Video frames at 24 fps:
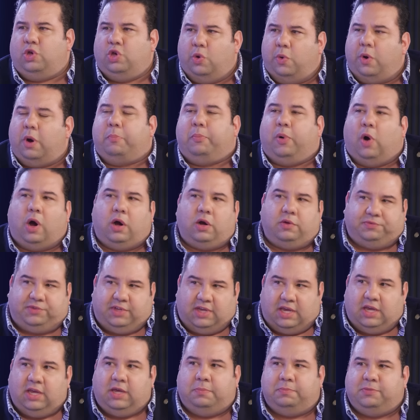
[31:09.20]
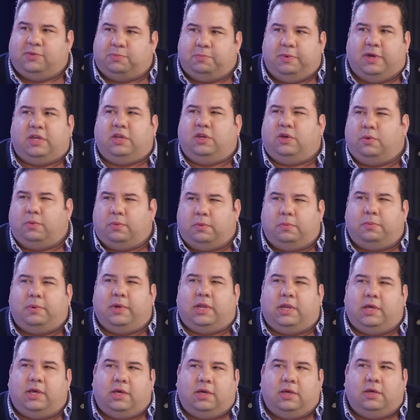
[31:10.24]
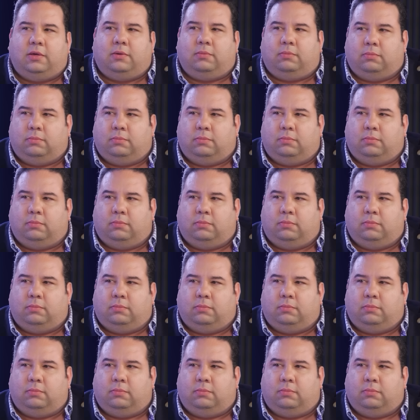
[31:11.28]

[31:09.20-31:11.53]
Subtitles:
You were part of teams, but you were really...